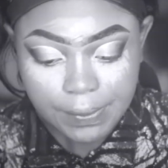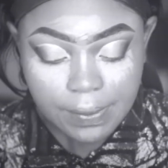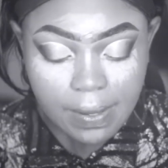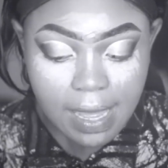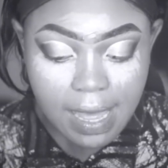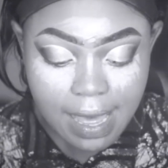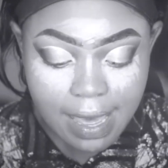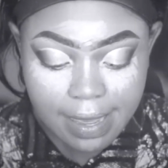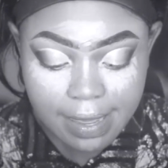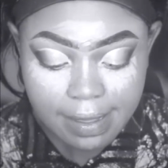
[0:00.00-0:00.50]

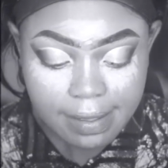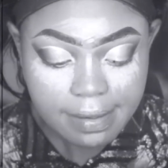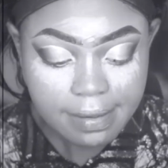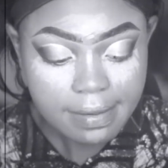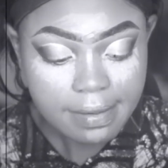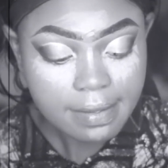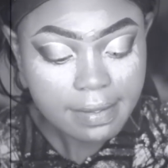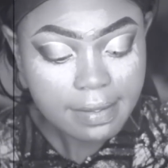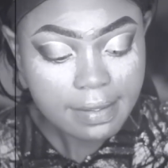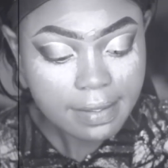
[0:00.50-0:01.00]
hi.
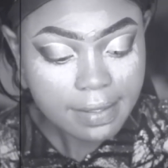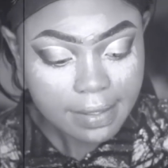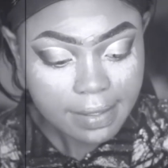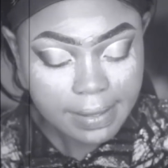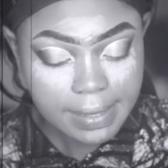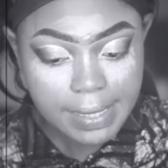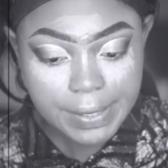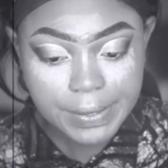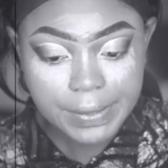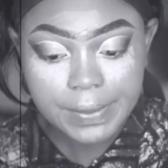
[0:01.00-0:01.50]

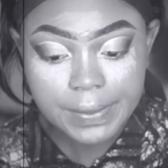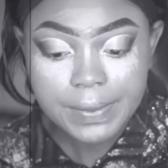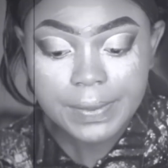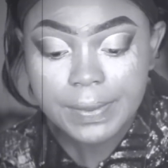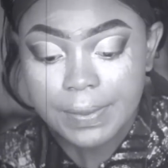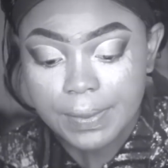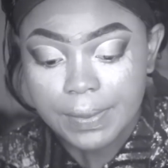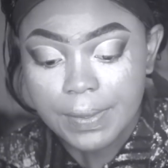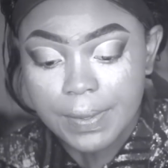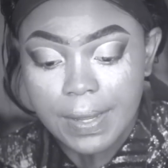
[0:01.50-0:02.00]
Blue,
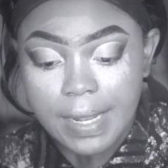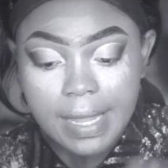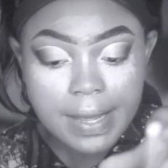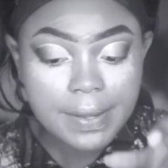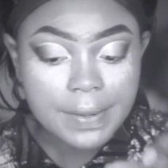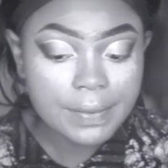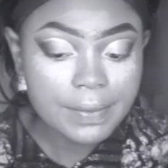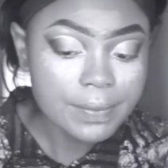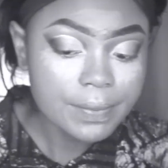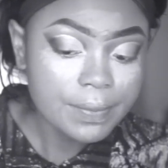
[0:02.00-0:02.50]
how
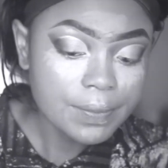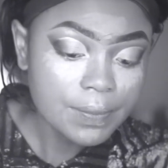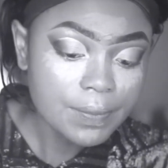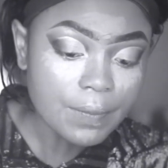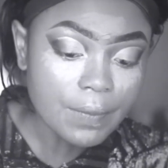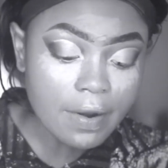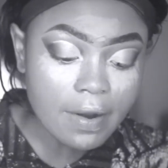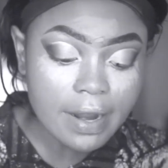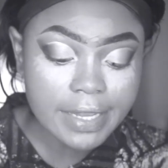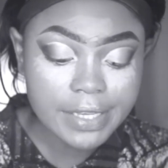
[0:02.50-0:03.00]

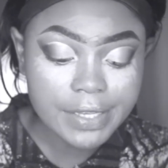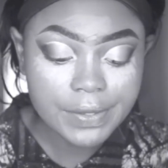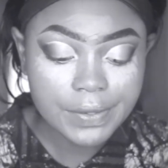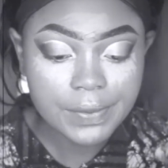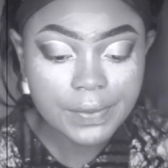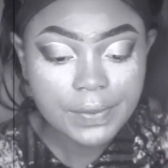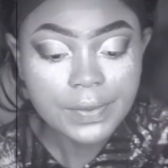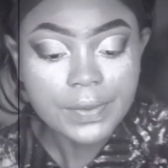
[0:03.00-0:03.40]
are you?